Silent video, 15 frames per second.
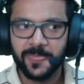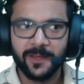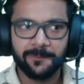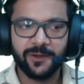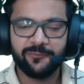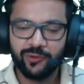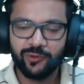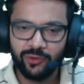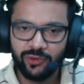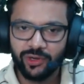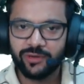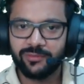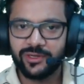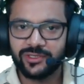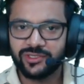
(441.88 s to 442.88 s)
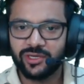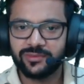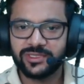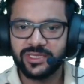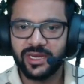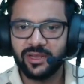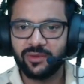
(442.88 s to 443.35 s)
But few government jobs,
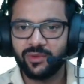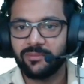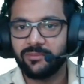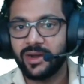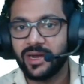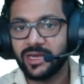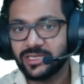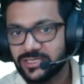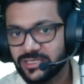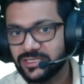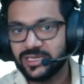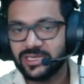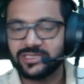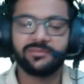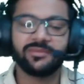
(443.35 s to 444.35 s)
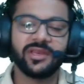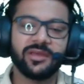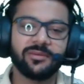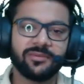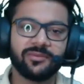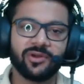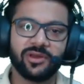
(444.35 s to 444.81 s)
they require masters as the
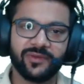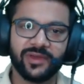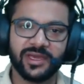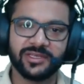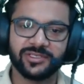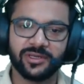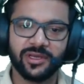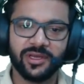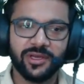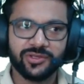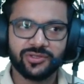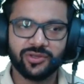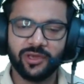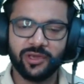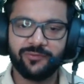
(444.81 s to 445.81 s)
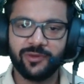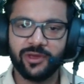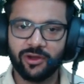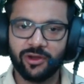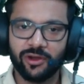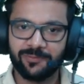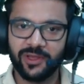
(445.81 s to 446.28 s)
minimum qualification. So if you are
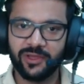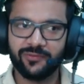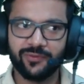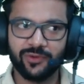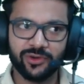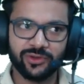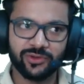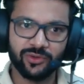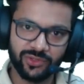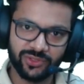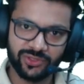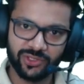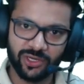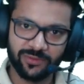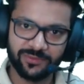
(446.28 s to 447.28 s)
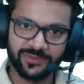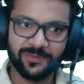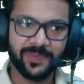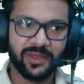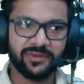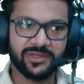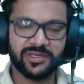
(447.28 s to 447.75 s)
opting for those jobs
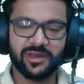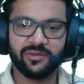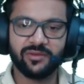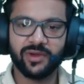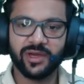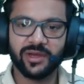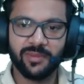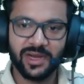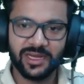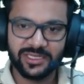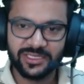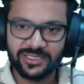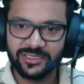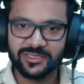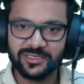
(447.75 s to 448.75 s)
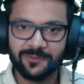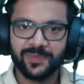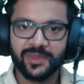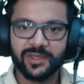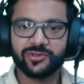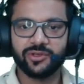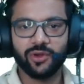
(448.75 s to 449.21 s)
which require masters,
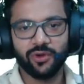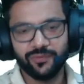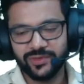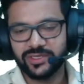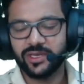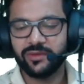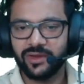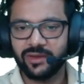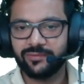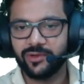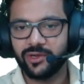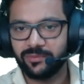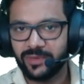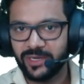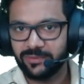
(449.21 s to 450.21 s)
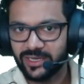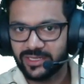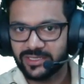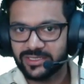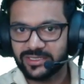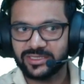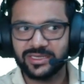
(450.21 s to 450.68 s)
so obviously we'll have to complete
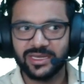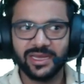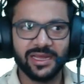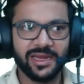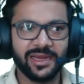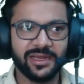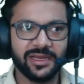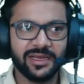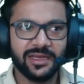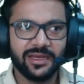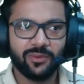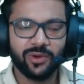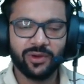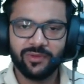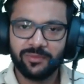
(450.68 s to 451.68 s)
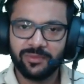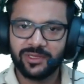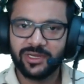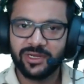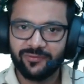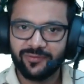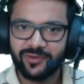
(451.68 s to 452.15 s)
masters. And what will be the
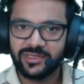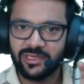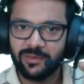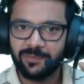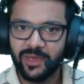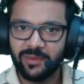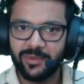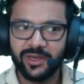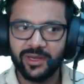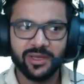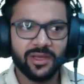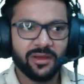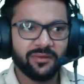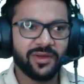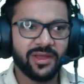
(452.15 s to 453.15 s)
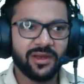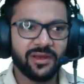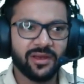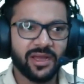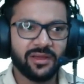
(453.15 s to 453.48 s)
difference in the payment? Well,